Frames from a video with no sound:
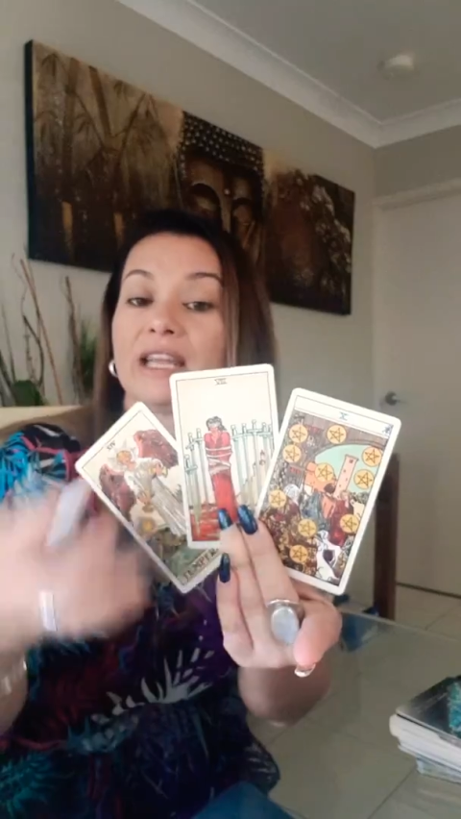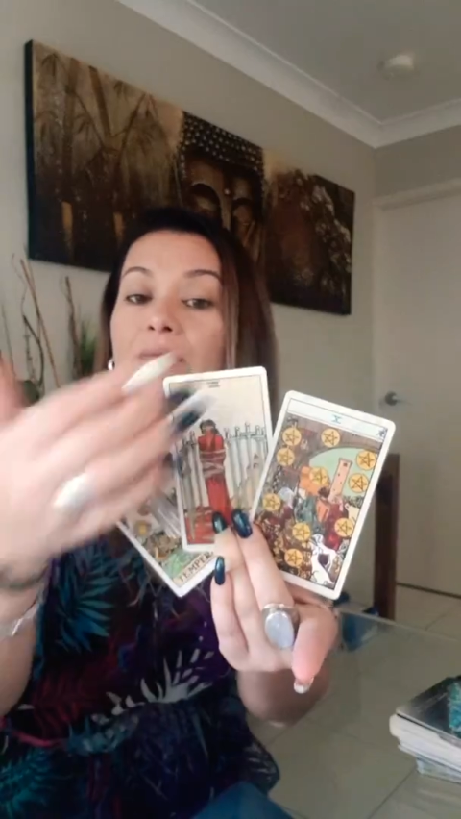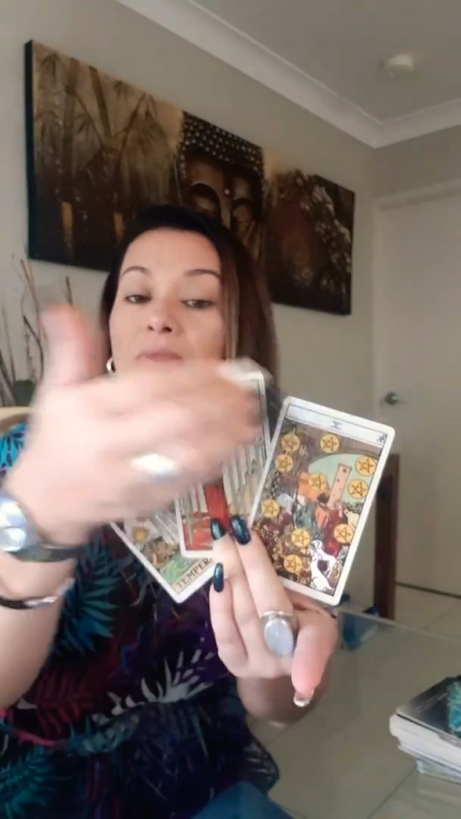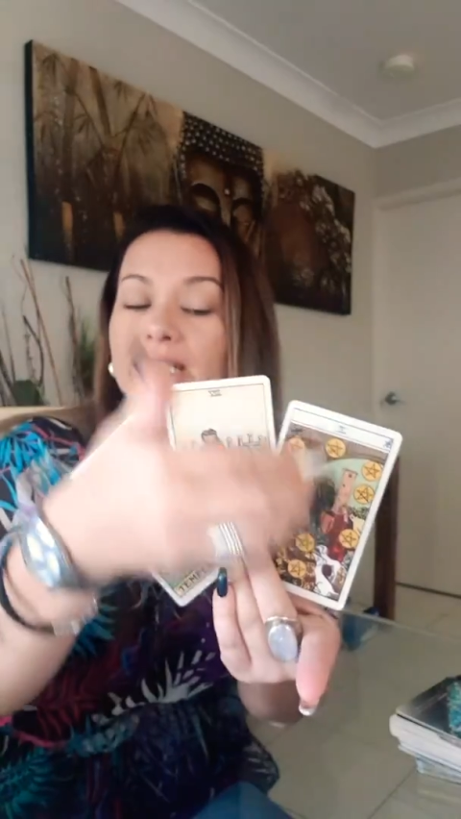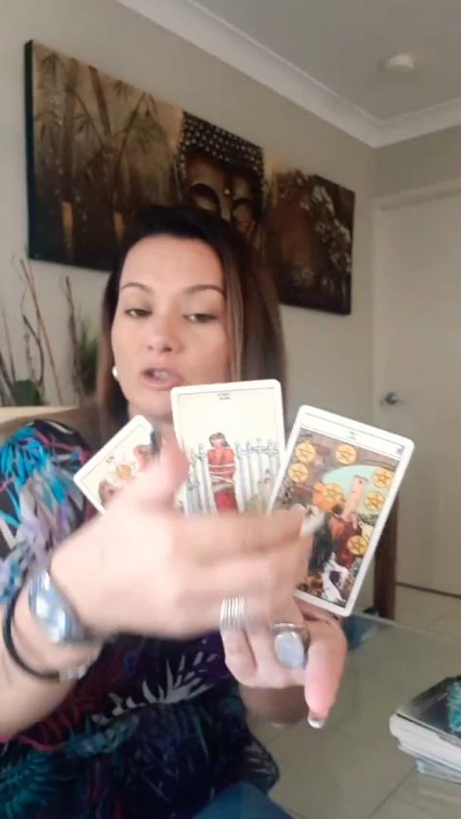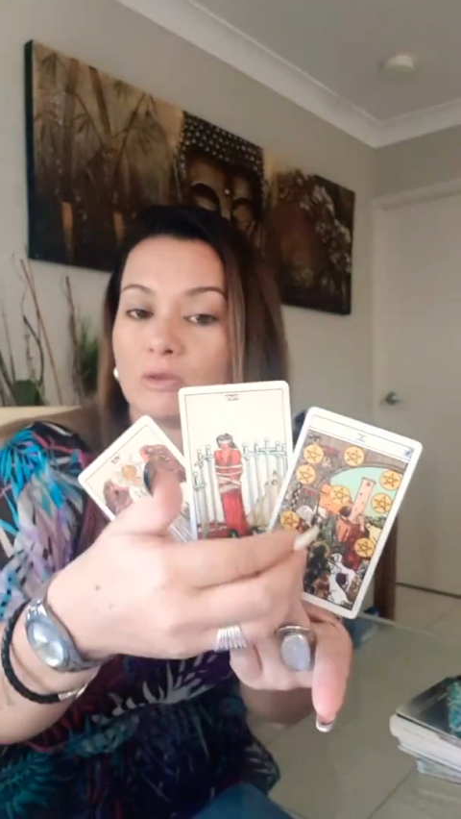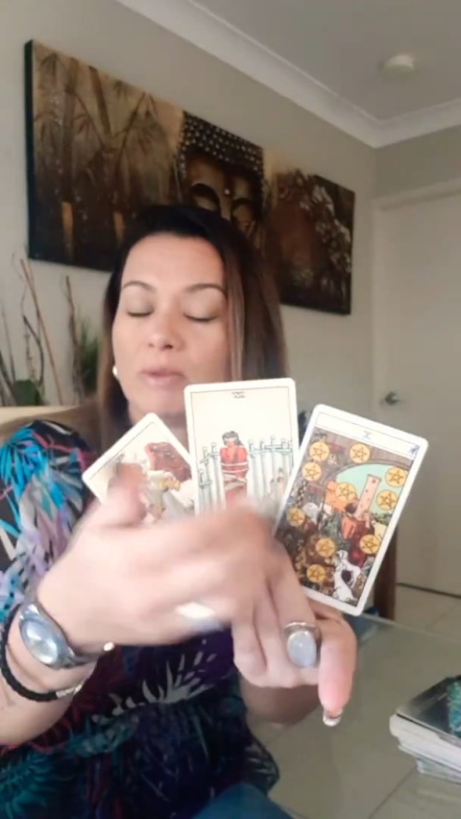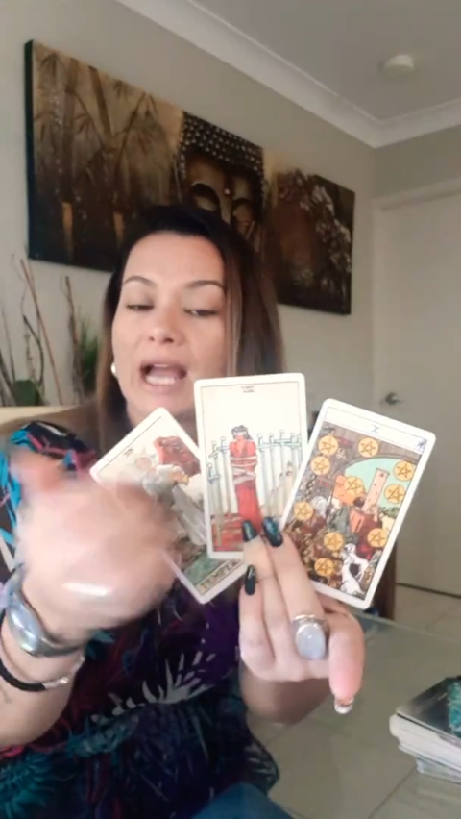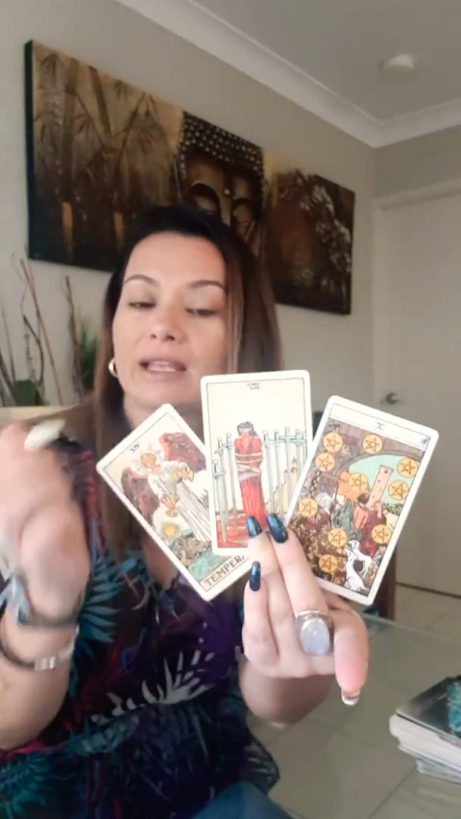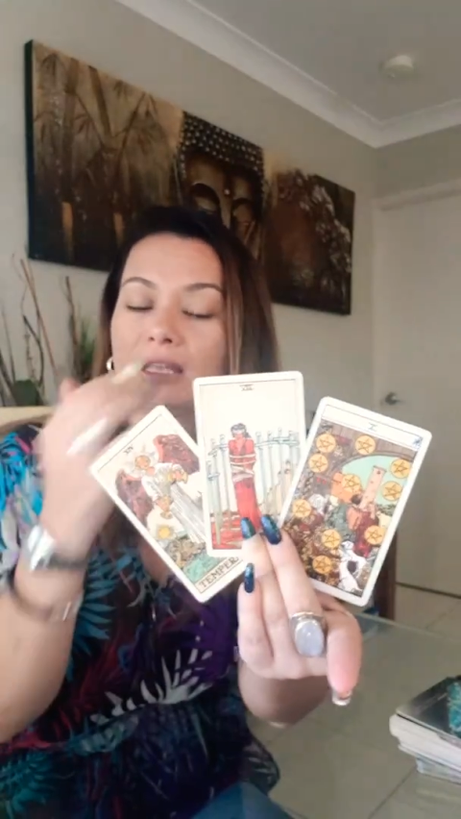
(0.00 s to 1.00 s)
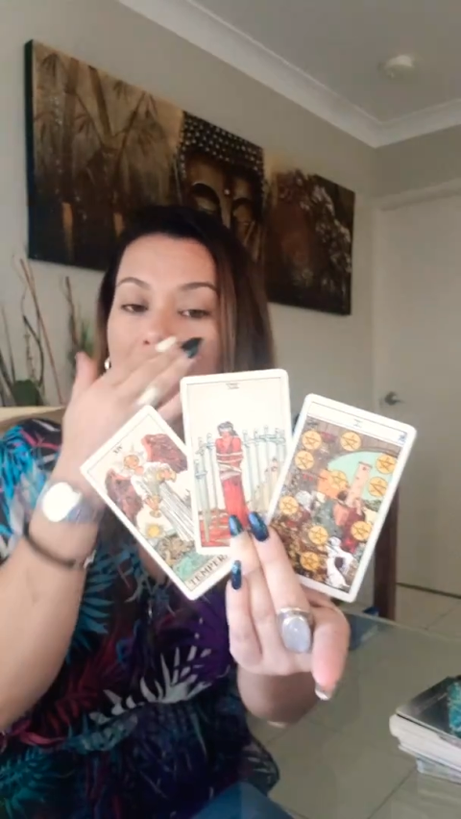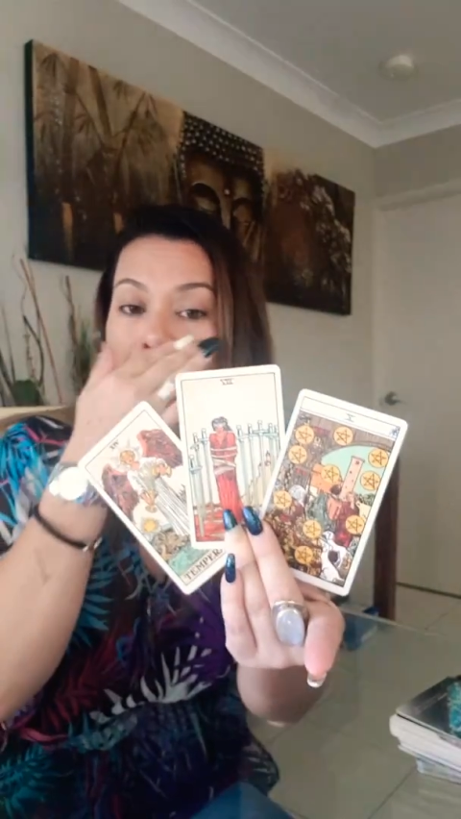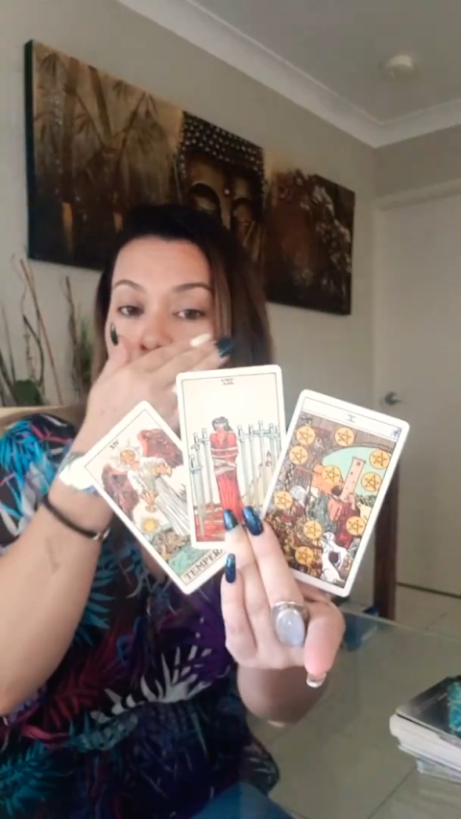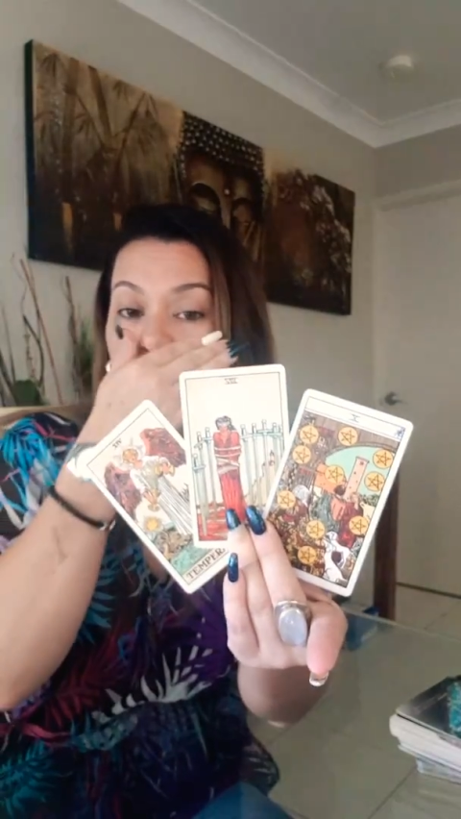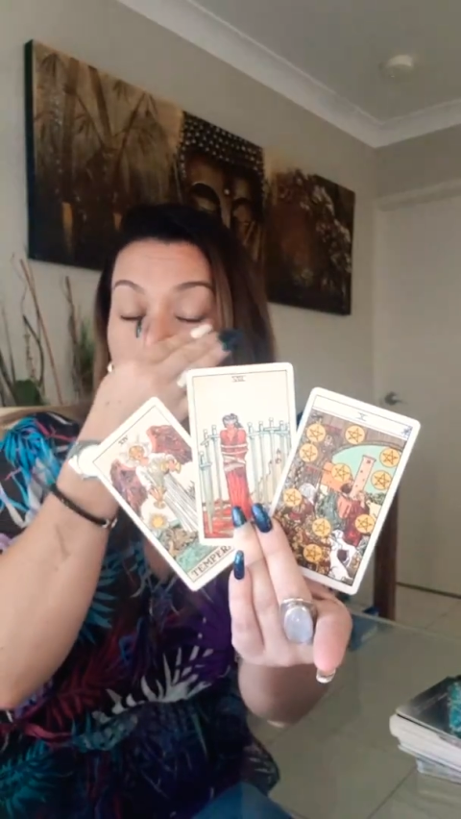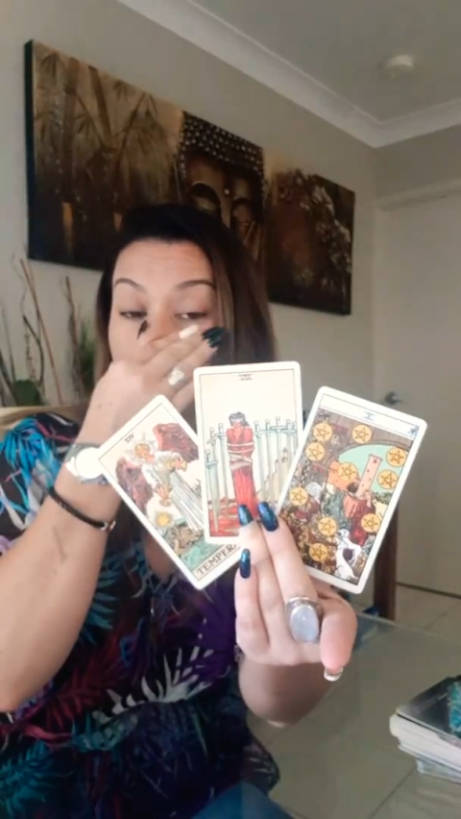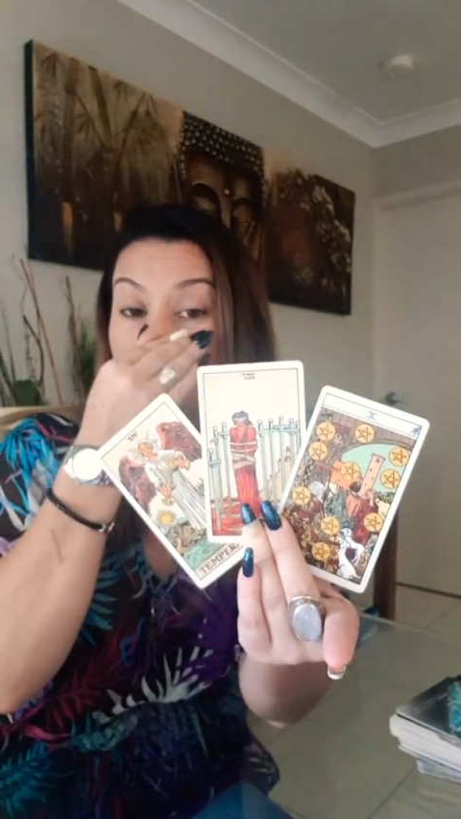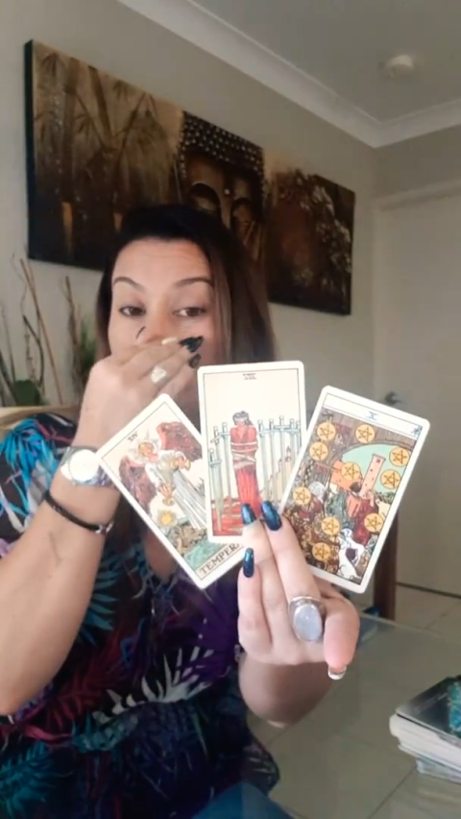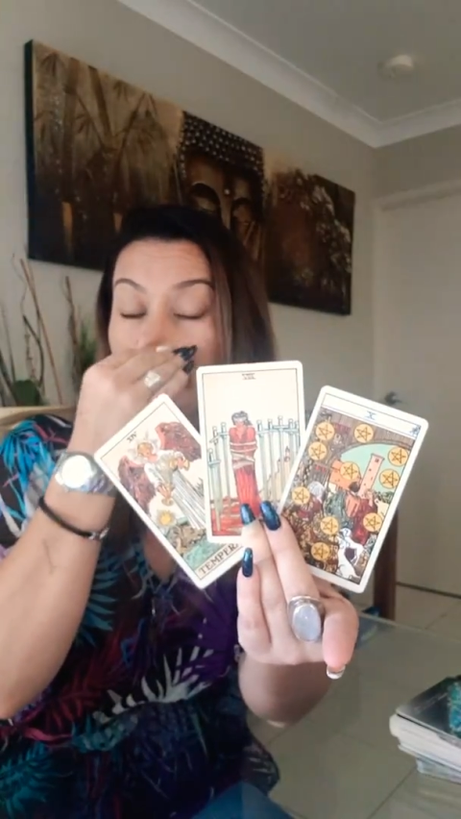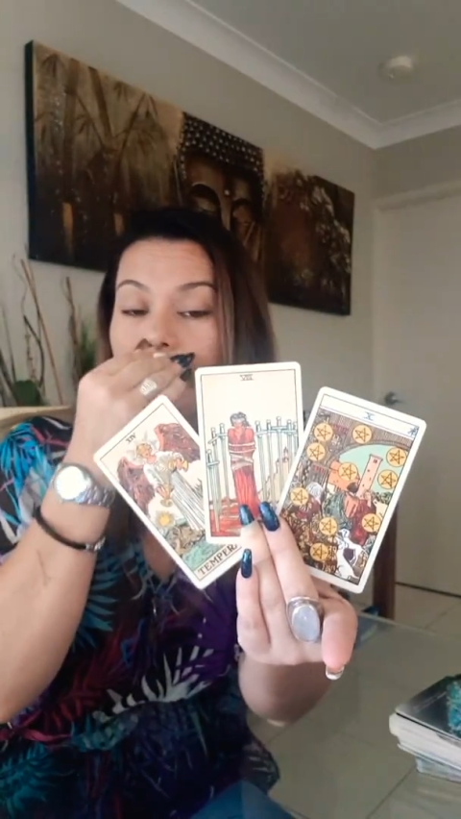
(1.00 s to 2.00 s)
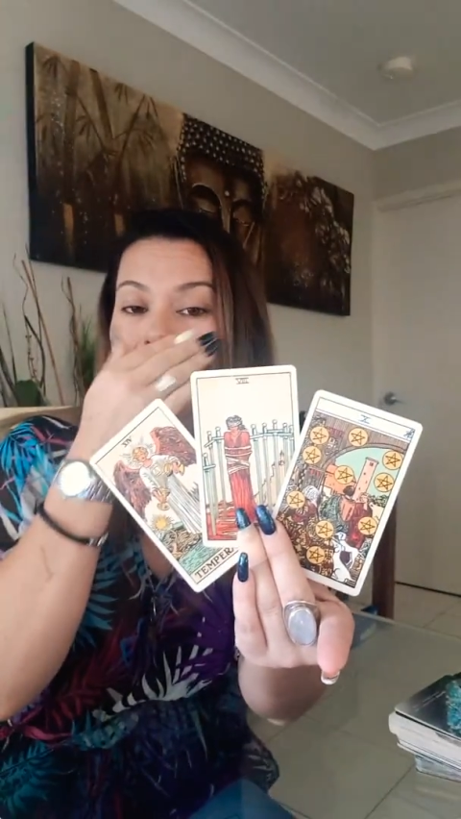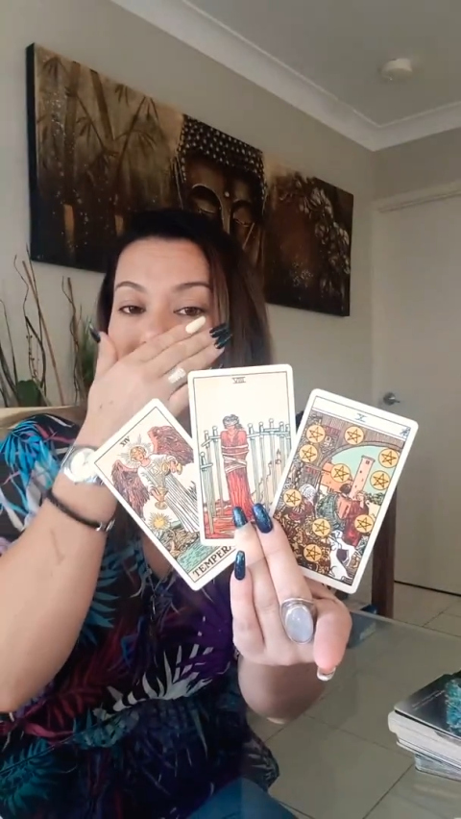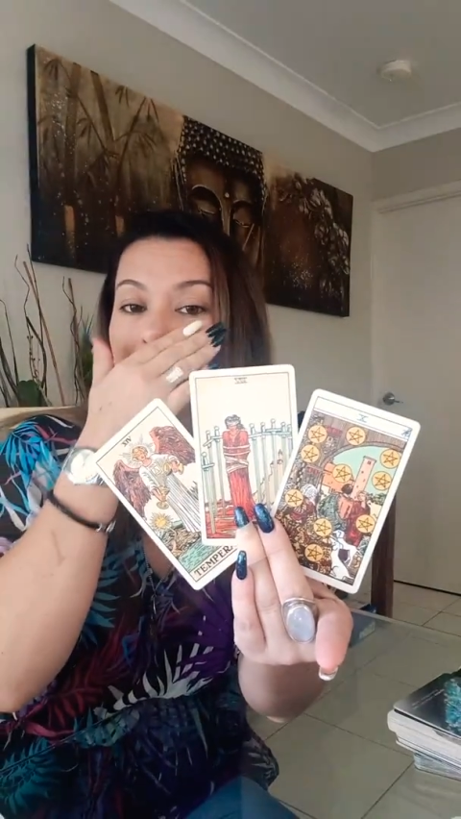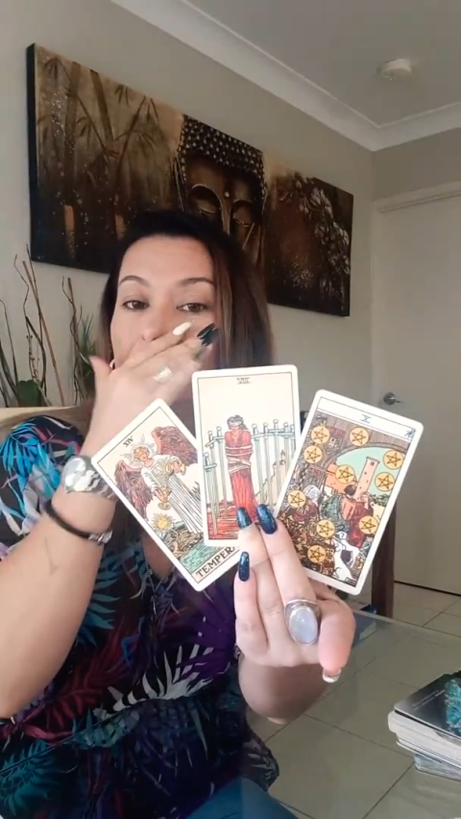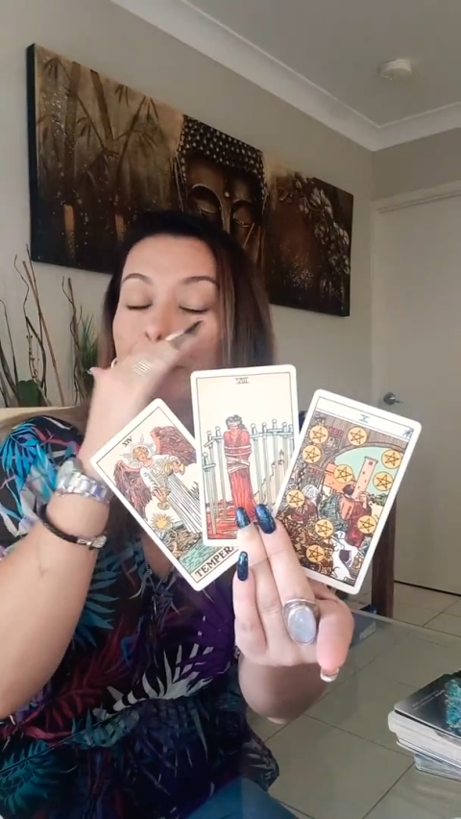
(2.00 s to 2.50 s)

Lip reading: that links you back to your family